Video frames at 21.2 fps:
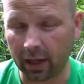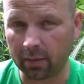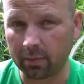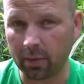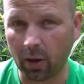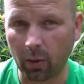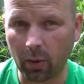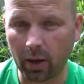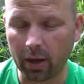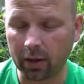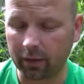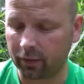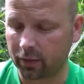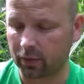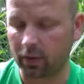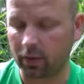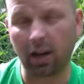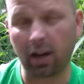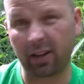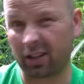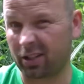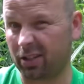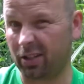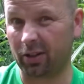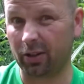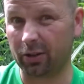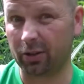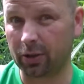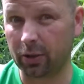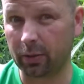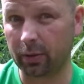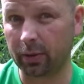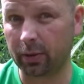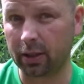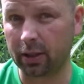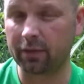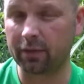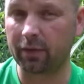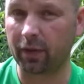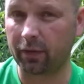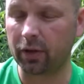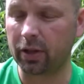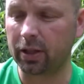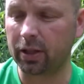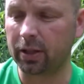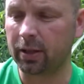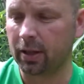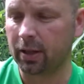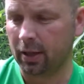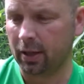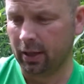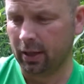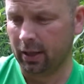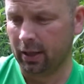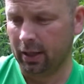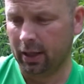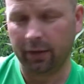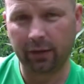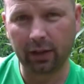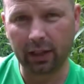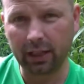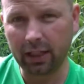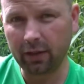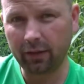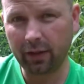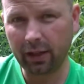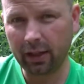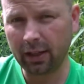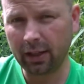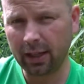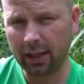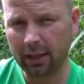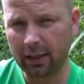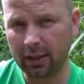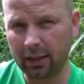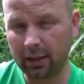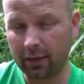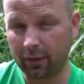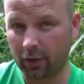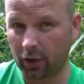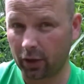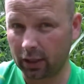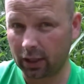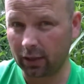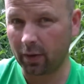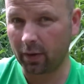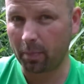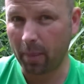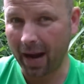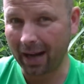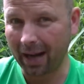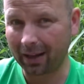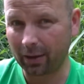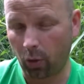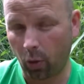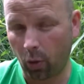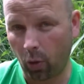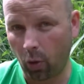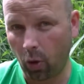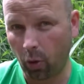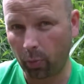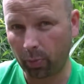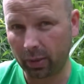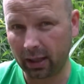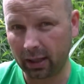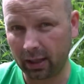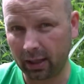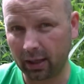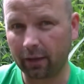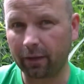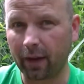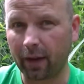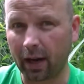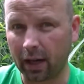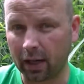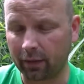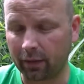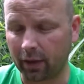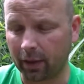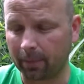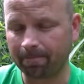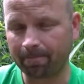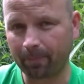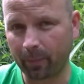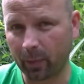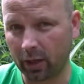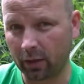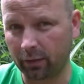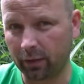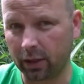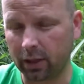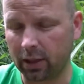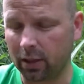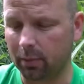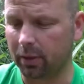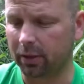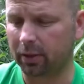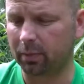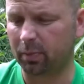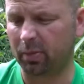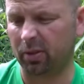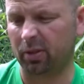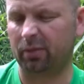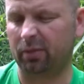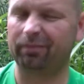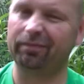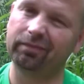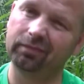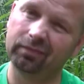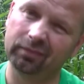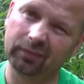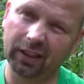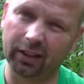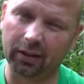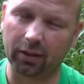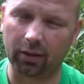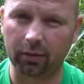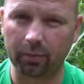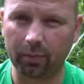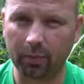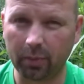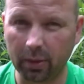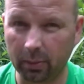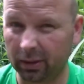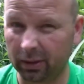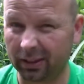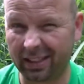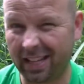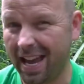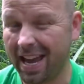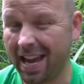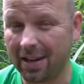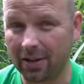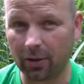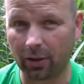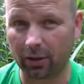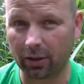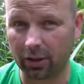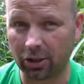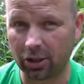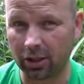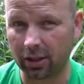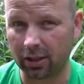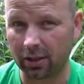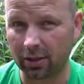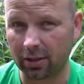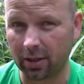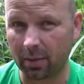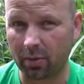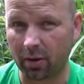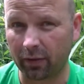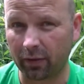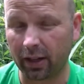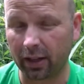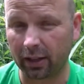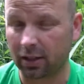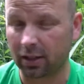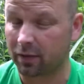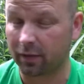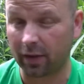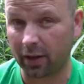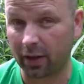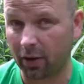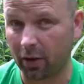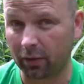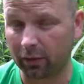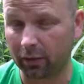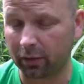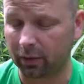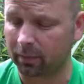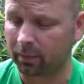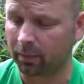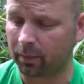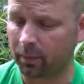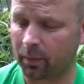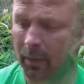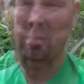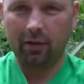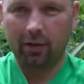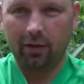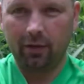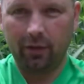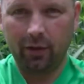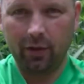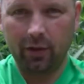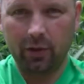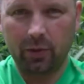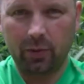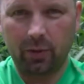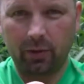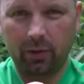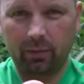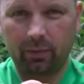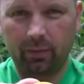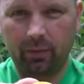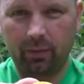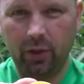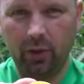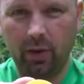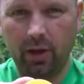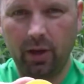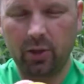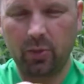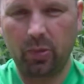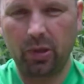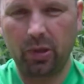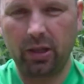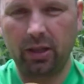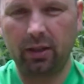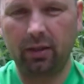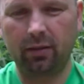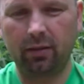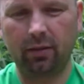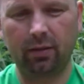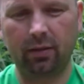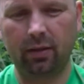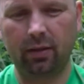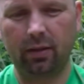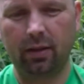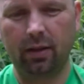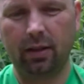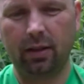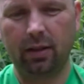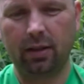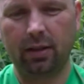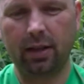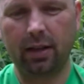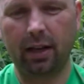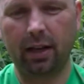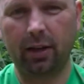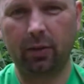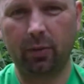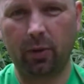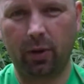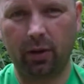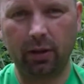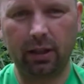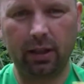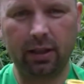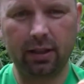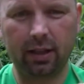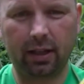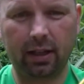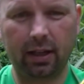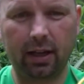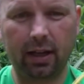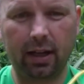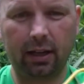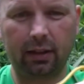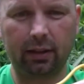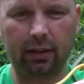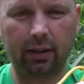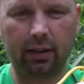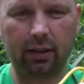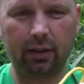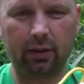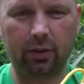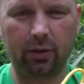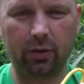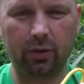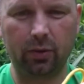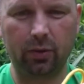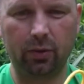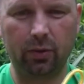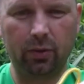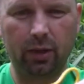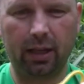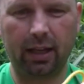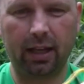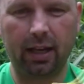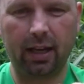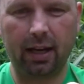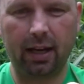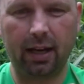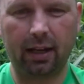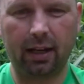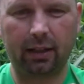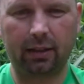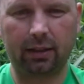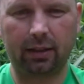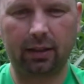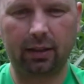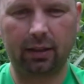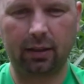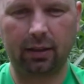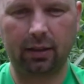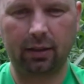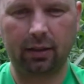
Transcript: and my wife, so I've actually got two of these for free. If you leave E E, you've got to give it back or pay a fiver if you keep it, but you know, people tend not to change their providers very often. First one, U S B. Second one is a connector to connect